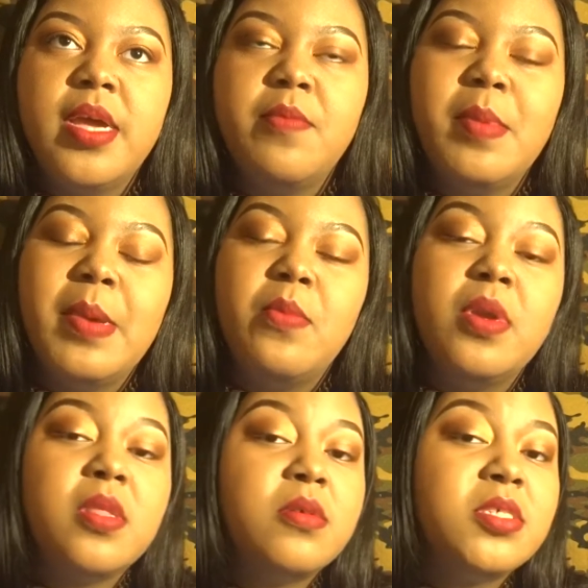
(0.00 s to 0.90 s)
I remember I
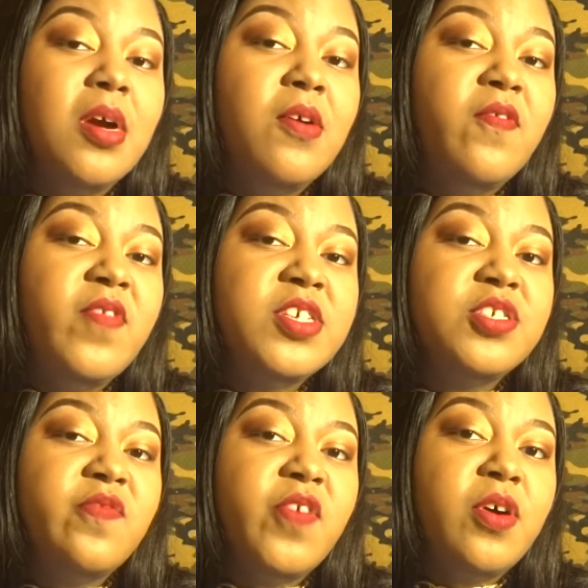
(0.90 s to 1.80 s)
wanted those Gone
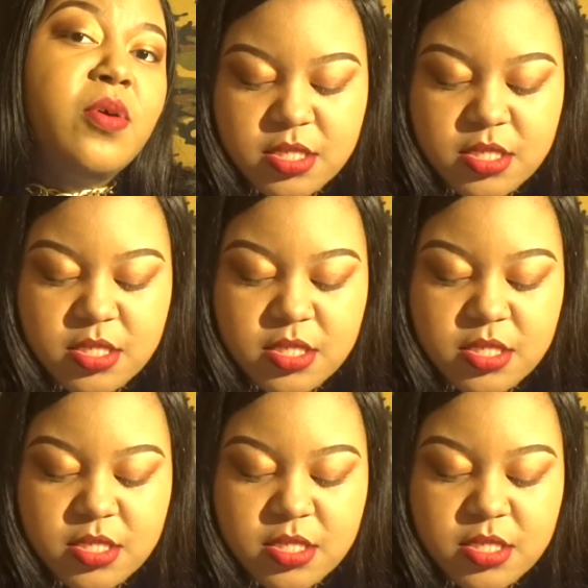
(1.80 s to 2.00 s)
Fishing foam.